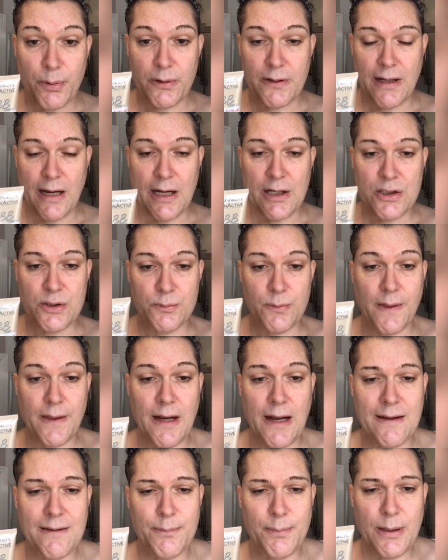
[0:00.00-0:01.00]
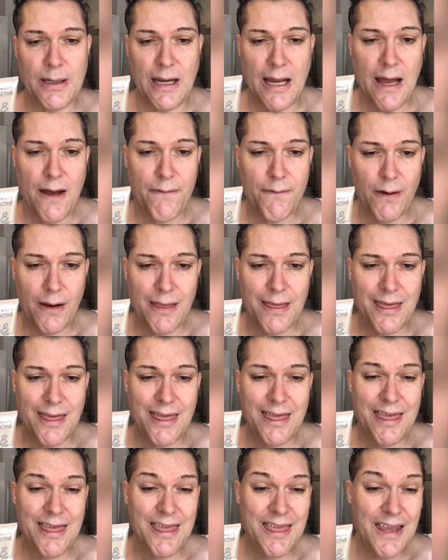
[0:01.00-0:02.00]
protection with an SPF, I
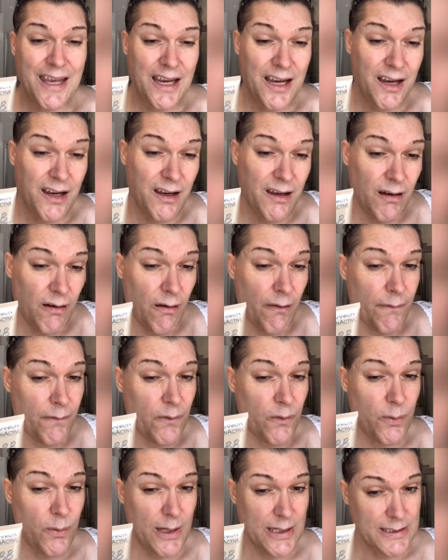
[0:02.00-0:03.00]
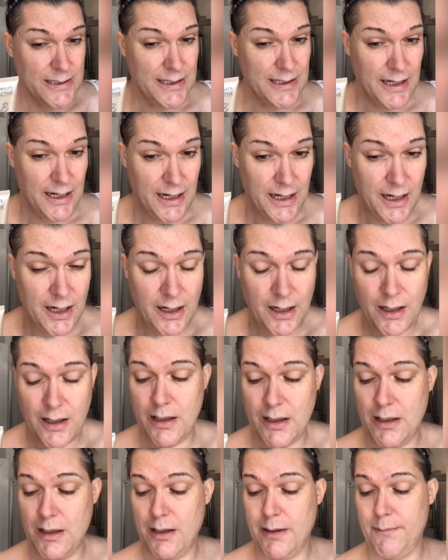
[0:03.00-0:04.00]
think, of 20.
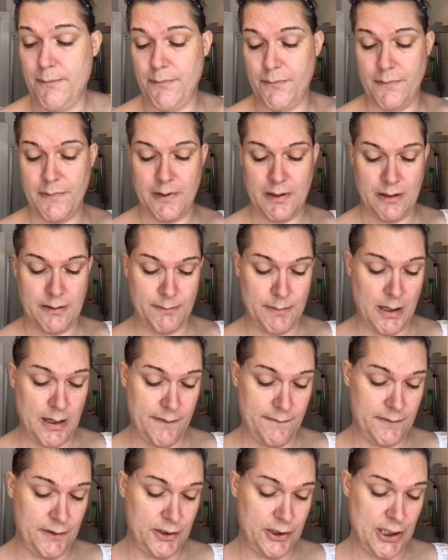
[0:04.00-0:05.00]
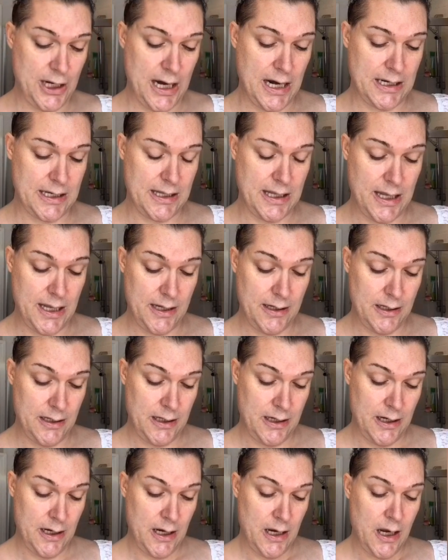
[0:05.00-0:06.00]
I might have to check that.
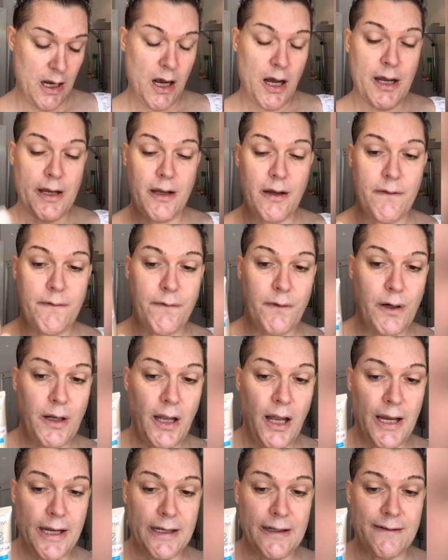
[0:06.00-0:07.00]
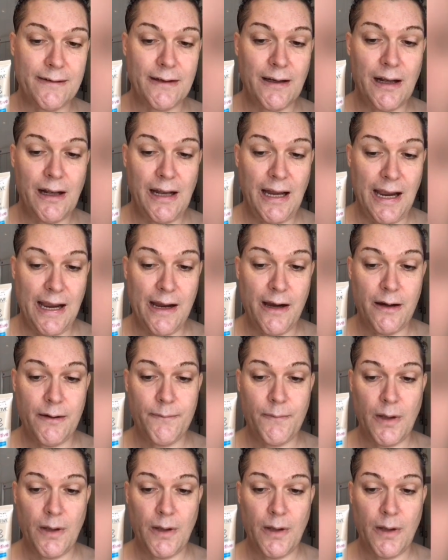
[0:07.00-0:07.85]
I go for a light clear